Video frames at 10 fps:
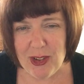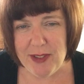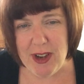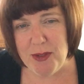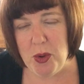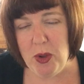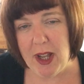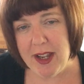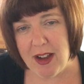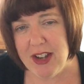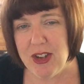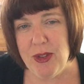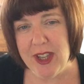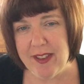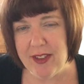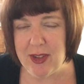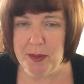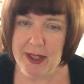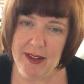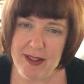sort of overall I do think there's
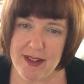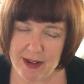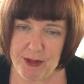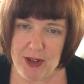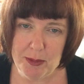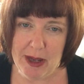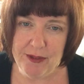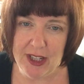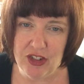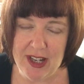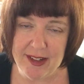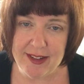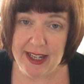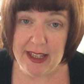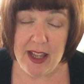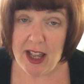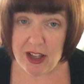something different about fiction editing,